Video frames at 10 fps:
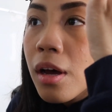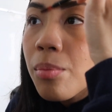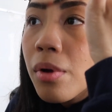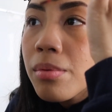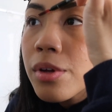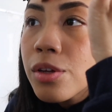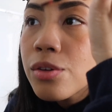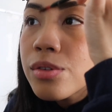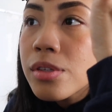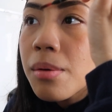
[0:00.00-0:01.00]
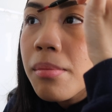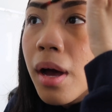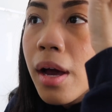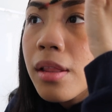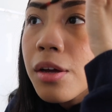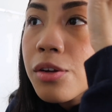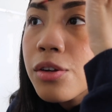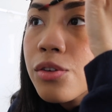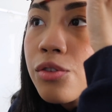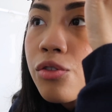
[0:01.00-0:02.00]
I'm probably gonna use some
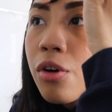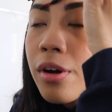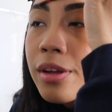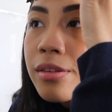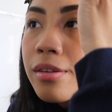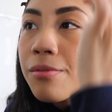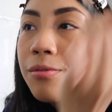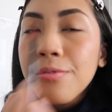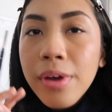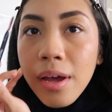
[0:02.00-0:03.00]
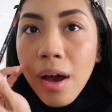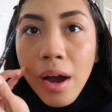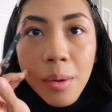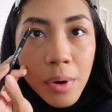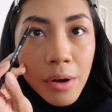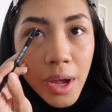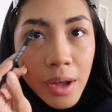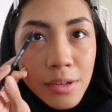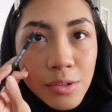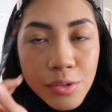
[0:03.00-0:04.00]
eyeliner to draw in some fake eyebrow
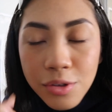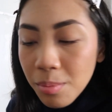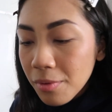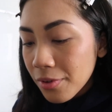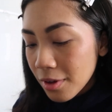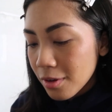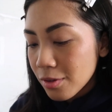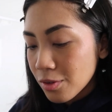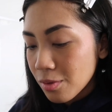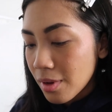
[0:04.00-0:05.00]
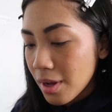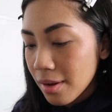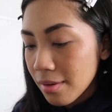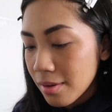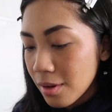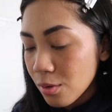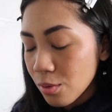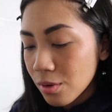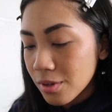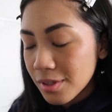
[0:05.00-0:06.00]
hairs on top of here so that it
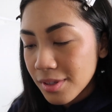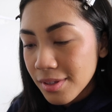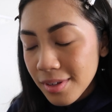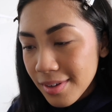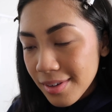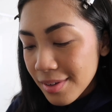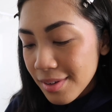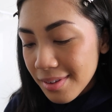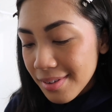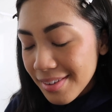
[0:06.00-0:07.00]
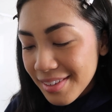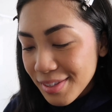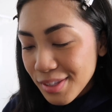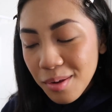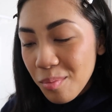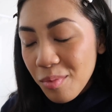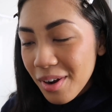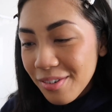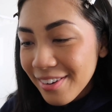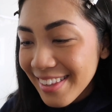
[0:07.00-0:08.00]
looks
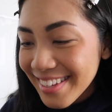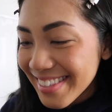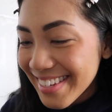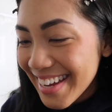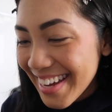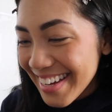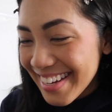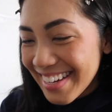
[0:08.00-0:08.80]
somewhat realistic.